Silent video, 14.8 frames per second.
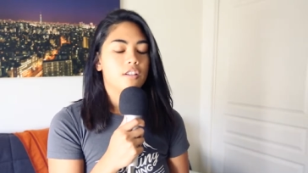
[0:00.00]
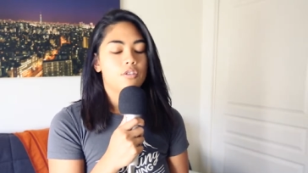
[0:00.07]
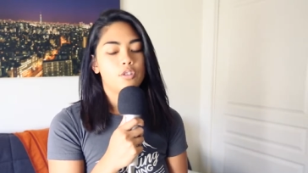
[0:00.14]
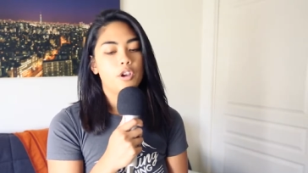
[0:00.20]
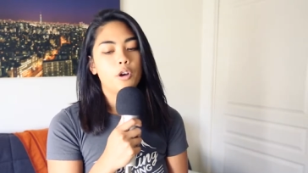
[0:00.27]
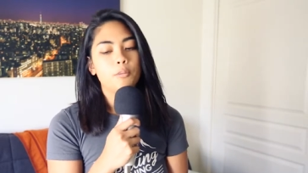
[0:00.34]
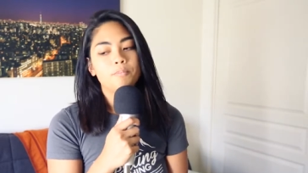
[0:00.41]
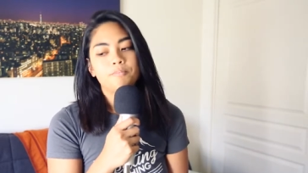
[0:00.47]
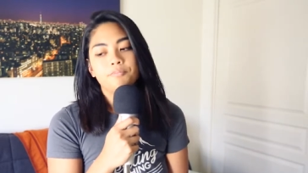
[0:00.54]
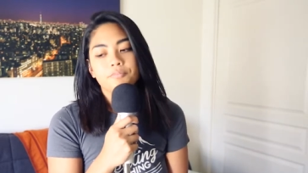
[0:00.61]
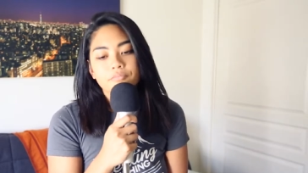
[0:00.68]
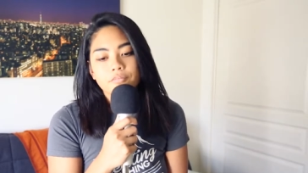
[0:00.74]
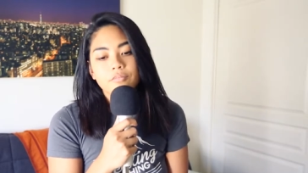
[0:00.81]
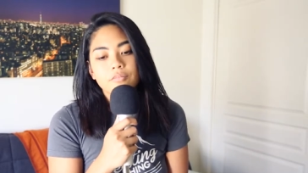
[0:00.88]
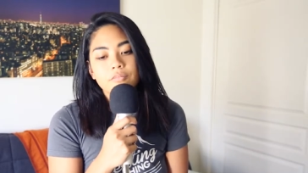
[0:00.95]
So,
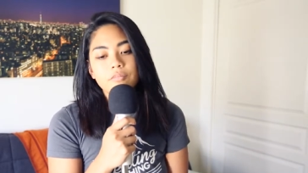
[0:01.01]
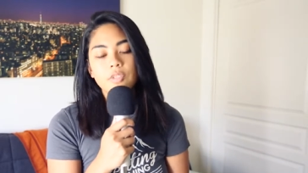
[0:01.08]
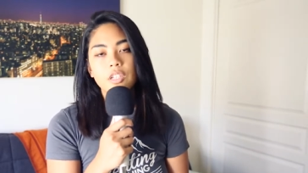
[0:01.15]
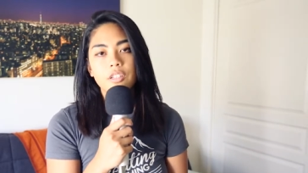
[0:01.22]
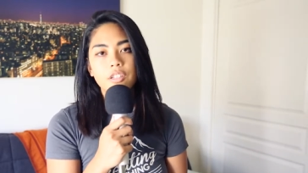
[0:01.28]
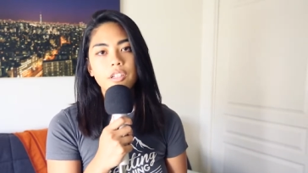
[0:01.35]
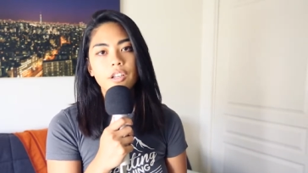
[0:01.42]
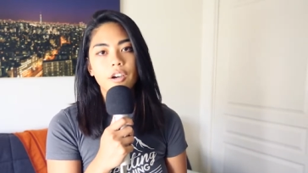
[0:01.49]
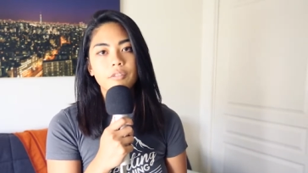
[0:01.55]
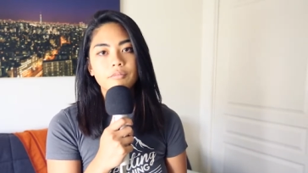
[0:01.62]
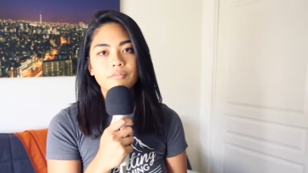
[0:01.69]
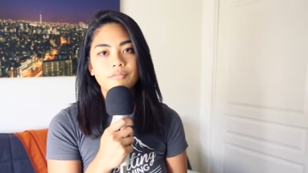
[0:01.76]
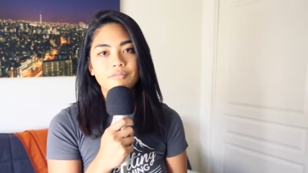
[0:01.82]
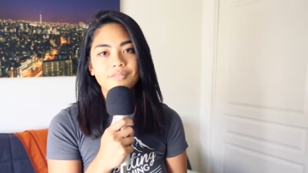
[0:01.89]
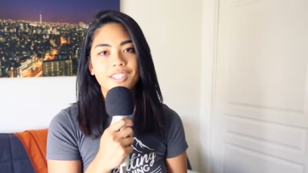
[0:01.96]
you know,
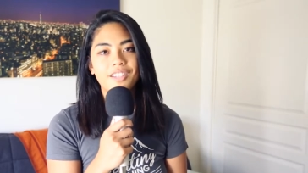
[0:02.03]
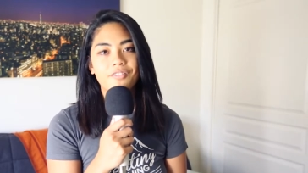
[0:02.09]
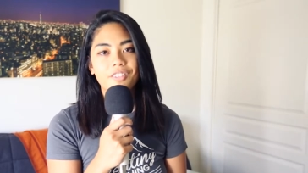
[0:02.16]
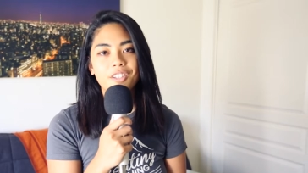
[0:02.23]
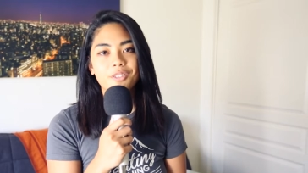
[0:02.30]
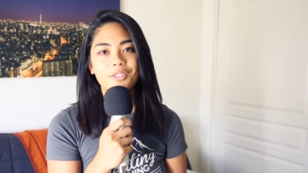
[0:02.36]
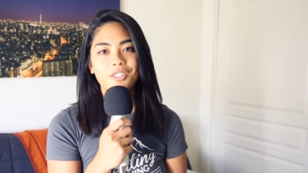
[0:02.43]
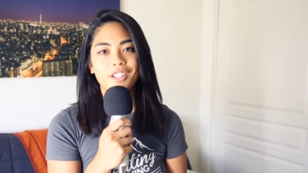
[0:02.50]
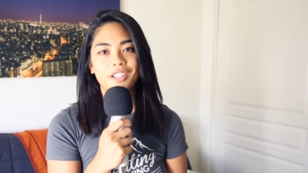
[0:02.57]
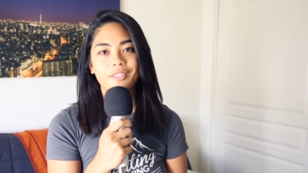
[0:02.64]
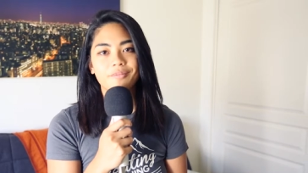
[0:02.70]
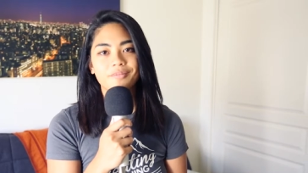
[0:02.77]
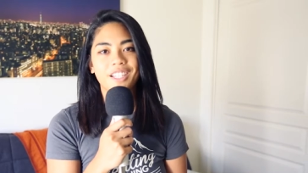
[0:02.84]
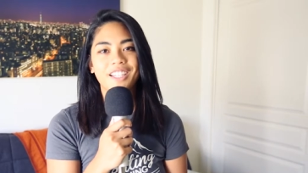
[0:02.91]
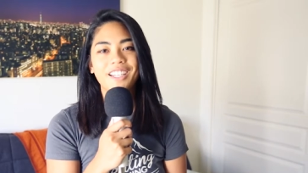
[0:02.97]
it feels good.